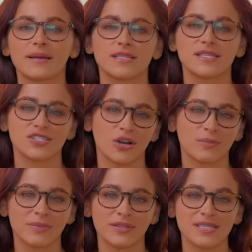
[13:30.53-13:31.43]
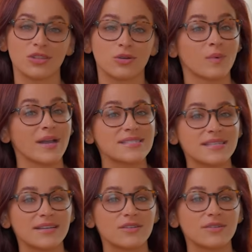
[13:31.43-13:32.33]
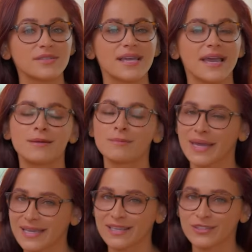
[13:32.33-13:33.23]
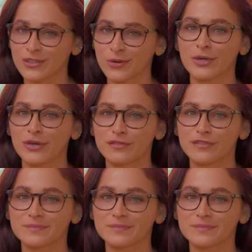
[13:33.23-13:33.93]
to start building the right skills and making your move.